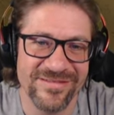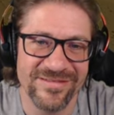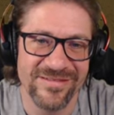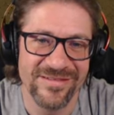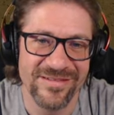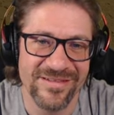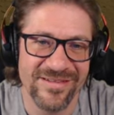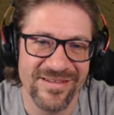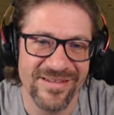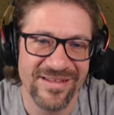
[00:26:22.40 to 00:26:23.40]

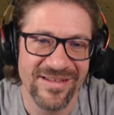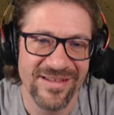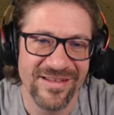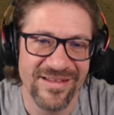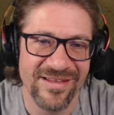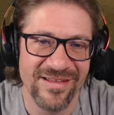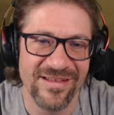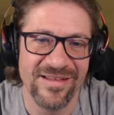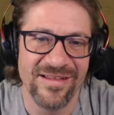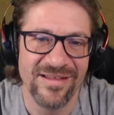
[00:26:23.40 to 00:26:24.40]
Nothing is said.